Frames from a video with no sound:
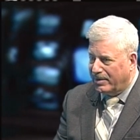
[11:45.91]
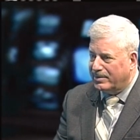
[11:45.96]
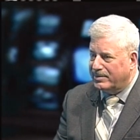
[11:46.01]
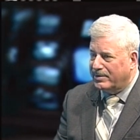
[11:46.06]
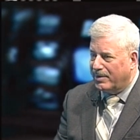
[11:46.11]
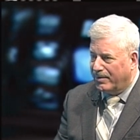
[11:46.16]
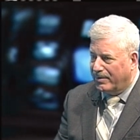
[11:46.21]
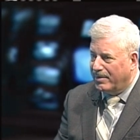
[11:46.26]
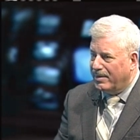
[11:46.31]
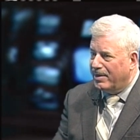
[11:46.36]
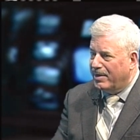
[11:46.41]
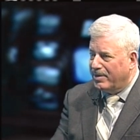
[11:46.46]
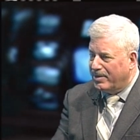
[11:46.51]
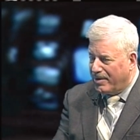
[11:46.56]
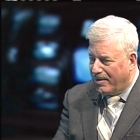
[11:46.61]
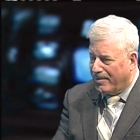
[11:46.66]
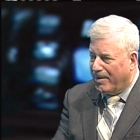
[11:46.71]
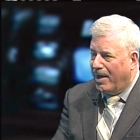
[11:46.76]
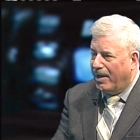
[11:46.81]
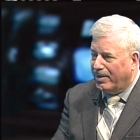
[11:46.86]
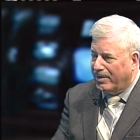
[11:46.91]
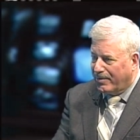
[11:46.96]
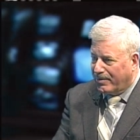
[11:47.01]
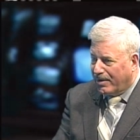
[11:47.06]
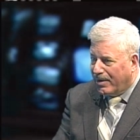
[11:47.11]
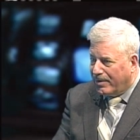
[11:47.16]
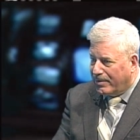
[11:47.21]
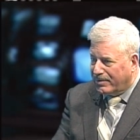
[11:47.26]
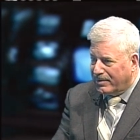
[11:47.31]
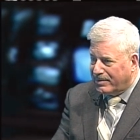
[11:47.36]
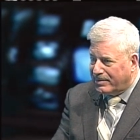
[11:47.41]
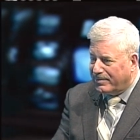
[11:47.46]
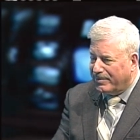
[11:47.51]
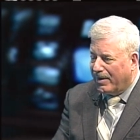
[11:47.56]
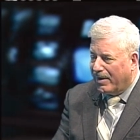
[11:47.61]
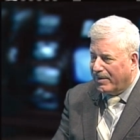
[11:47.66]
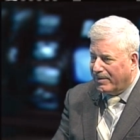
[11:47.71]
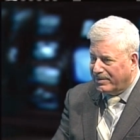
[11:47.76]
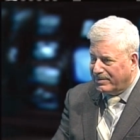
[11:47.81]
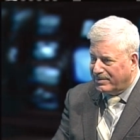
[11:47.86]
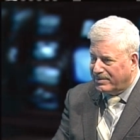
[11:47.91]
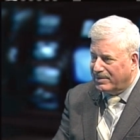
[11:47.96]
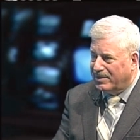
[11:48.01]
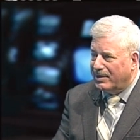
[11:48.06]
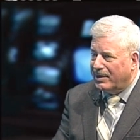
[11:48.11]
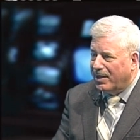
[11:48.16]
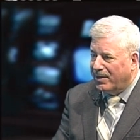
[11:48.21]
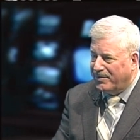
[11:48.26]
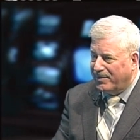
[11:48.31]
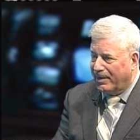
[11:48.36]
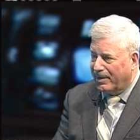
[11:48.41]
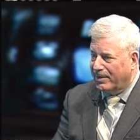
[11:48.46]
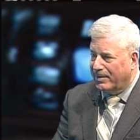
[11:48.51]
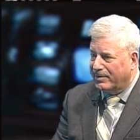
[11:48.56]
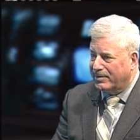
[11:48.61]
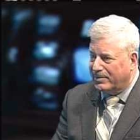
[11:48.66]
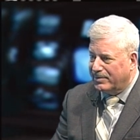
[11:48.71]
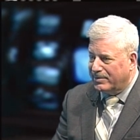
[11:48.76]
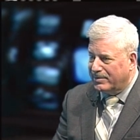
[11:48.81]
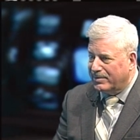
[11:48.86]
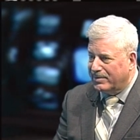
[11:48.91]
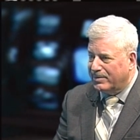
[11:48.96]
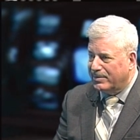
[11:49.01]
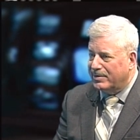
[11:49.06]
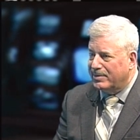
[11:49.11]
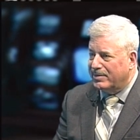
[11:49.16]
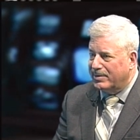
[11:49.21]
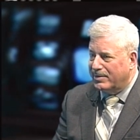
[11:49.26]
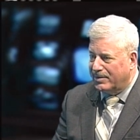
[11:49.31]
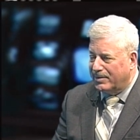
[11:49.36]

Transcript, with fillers: So they're on their own as far as living. Yeah,